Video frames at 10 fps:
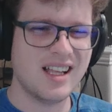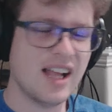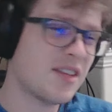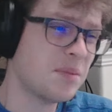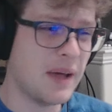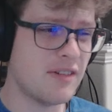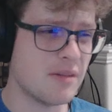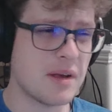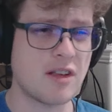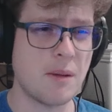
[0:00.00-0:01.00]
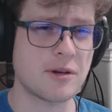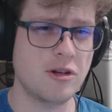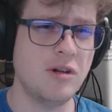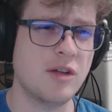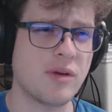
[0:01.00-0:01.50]
it's a bit of a missed
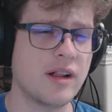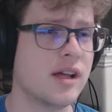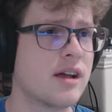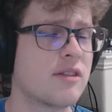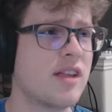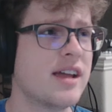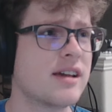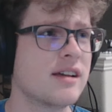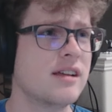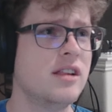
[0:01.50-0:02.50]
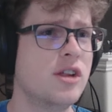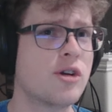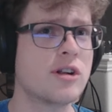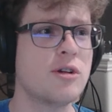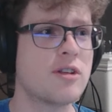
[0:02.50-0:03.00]
opportunity, really, because, like, you
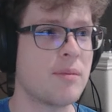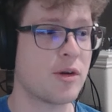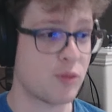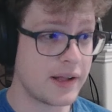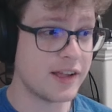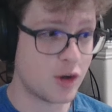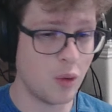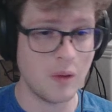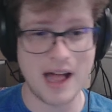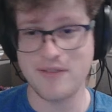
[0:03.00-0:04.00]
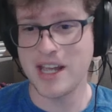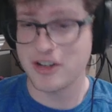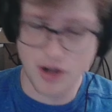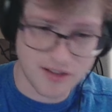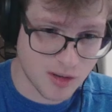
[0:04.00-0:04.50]
could do something really cool, have
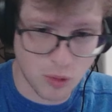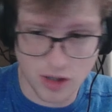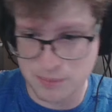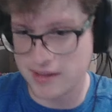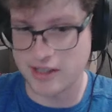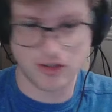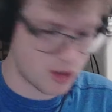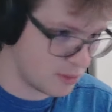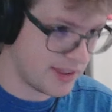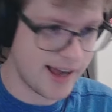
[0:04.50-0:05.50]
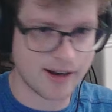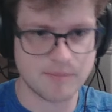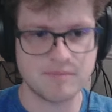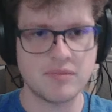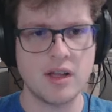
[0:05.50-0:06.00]
interesting world building shown there.
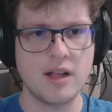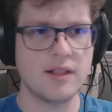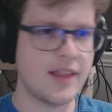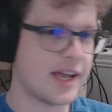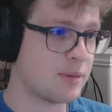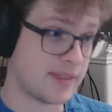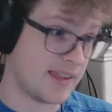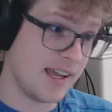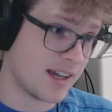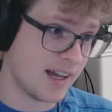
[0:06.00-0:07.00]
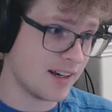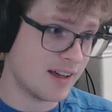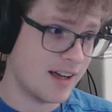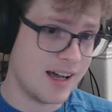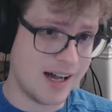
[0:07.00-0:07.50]
Like with Ingot,
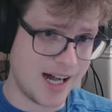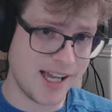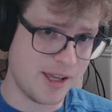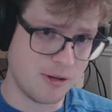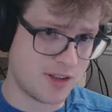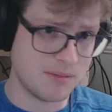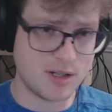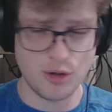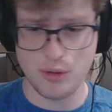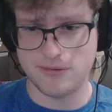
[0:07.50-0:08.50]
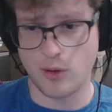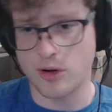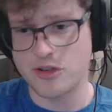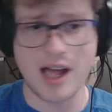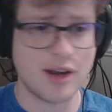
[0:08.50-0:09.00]
I used him to
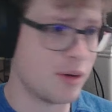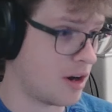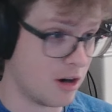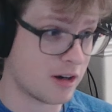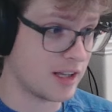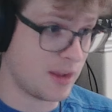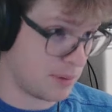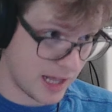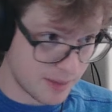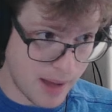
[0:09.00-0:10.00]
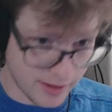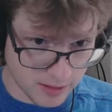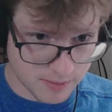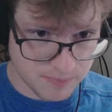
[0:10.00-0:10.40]
foreshadow an arc in the Plane of Metal.